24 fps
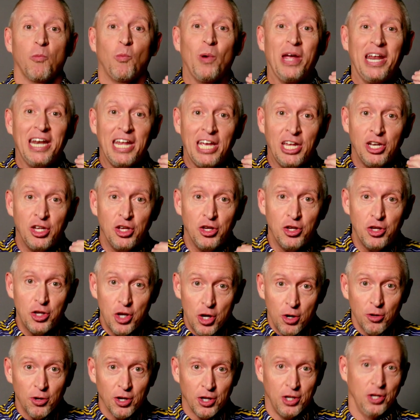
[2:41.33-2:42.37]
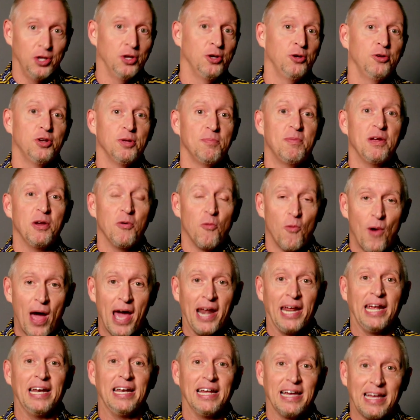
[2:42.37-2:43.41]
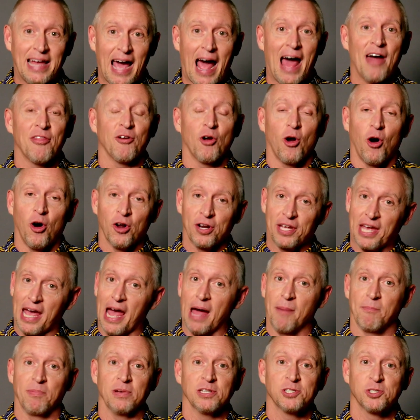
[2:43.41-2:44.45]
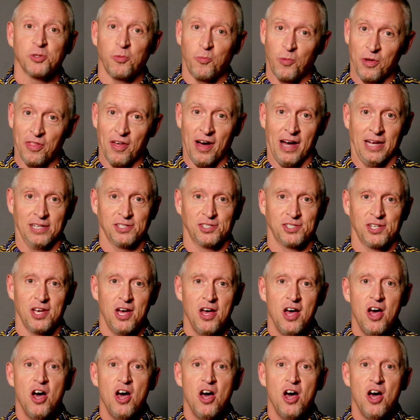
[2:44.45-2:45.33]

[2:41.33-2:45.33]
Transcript: we need you to do to be ready to gather on campus with us.